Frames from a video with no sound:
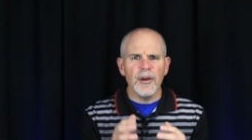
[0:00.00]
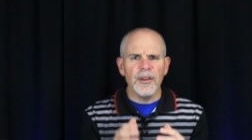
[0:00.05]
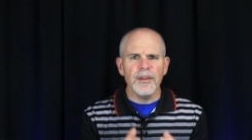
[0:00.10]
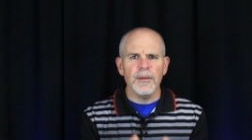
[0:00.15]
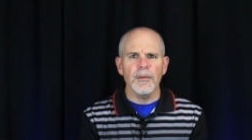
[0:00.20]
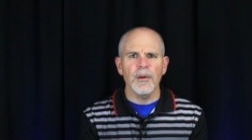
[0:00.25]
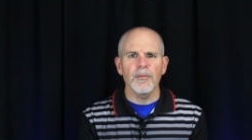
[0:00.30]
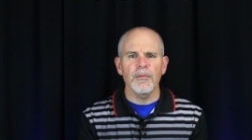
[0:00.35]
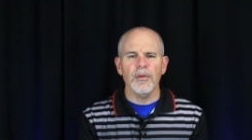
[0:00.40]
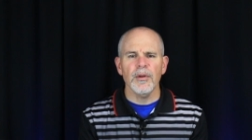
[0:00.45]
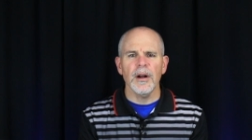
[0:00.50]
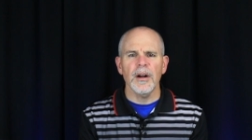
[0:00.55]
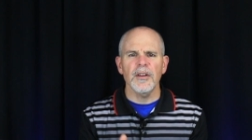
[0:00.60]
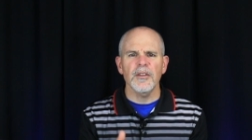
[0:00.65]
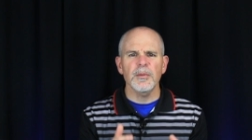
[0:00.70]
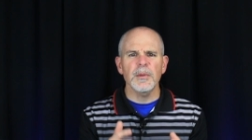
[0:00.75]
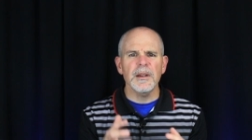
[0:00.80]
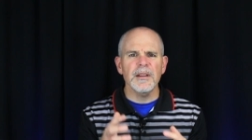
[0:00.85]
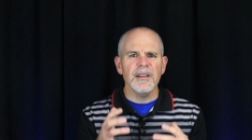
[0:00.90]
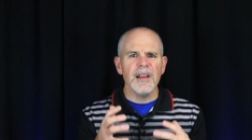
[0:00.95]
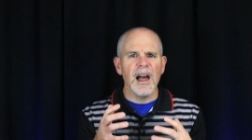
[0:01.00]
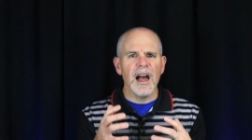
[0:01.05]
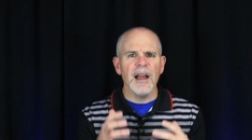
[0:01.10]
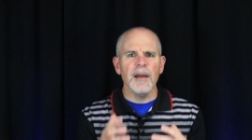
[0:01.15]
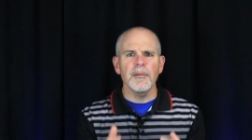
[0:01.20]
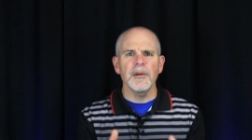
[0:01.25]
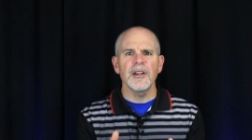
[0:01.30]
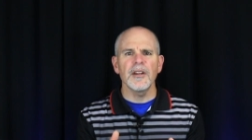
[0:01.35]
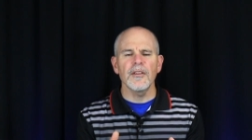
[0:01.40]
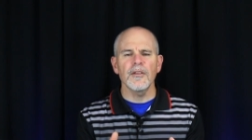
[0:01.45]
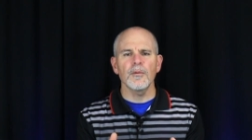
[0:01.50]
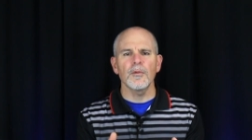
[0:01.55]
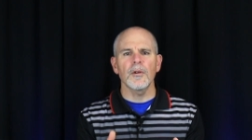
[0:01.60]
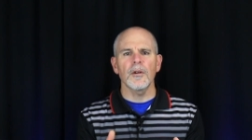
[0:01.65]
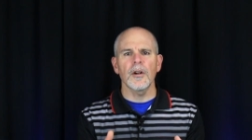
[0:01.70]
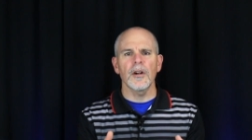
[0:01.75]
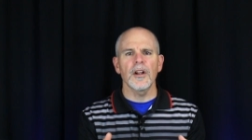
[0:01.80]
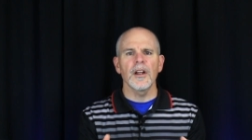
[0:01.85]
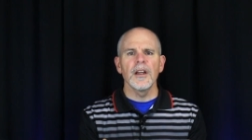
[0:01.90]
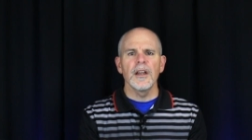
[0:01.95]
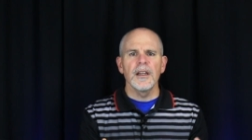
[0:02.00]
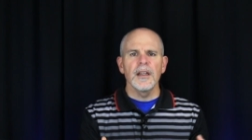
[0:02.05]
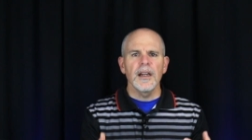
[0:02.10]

with Him in prayer. Spend time in His Word.